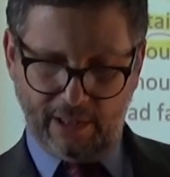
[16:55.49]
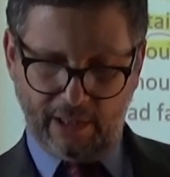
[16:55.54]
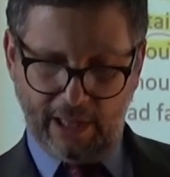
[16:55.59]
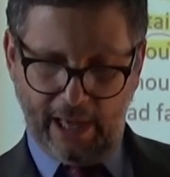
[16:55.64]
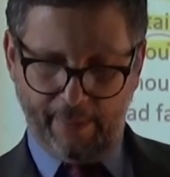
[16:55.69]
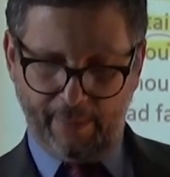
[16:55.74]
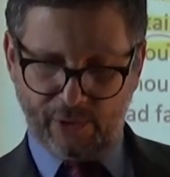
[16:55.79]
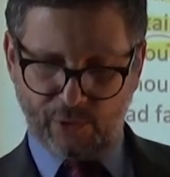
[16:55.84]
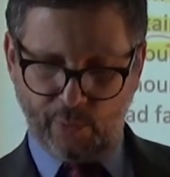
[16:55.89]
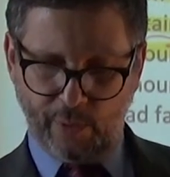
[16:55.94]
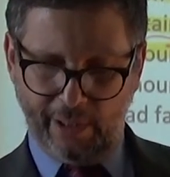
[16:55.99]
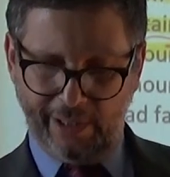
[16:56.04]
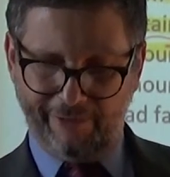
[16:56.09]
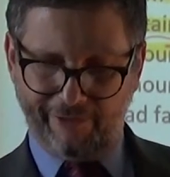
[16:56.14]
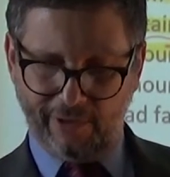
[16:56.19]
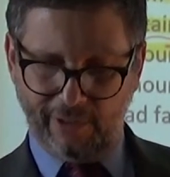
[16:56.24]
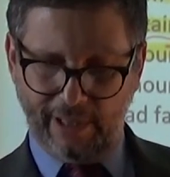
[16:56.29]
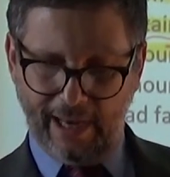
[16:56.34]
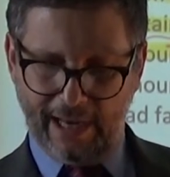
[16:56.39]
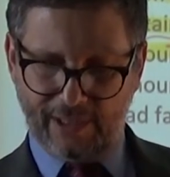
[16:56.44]
claim is really
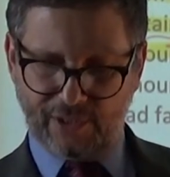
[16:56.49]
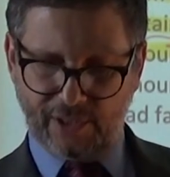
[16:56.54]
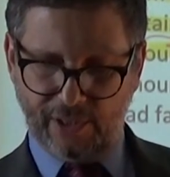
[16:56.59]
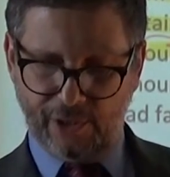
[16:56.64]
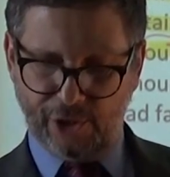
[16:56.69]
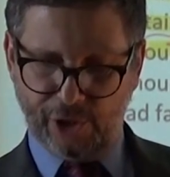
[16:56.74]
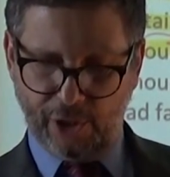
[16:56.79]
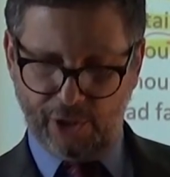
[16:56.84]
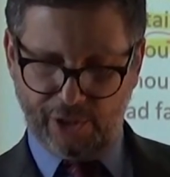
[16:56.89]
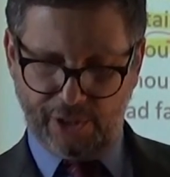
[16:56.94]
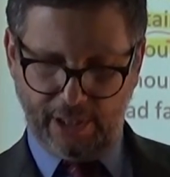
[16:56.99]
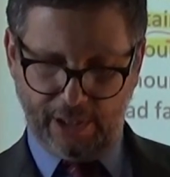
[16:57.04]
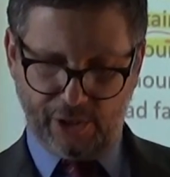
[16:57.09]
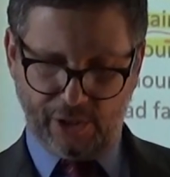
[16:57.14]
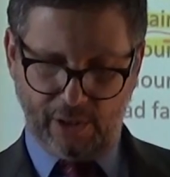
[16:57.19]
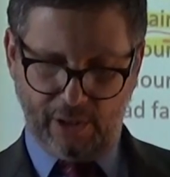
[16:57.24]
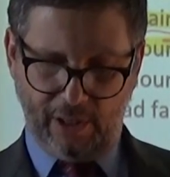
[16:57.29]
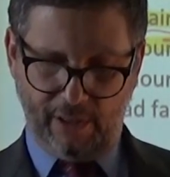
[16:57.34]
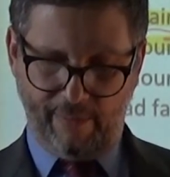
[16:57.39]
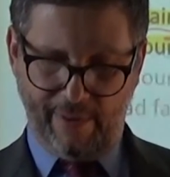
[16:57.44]
for less than the
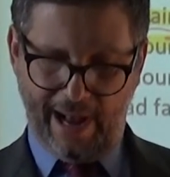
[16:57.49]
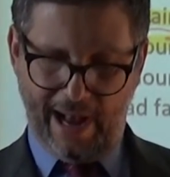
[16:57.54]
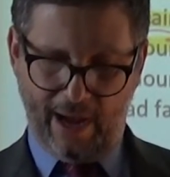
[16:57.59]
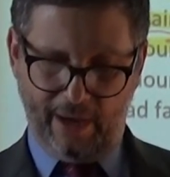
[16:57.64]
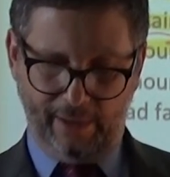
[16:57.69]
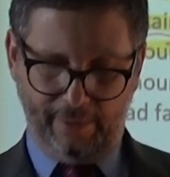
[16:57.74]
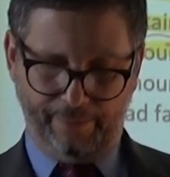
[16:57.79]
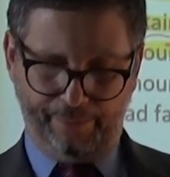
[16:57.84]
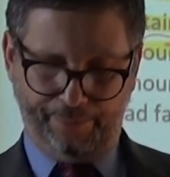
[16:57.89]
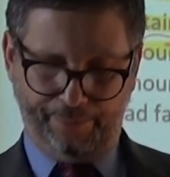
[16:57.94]
jurisdictional amount.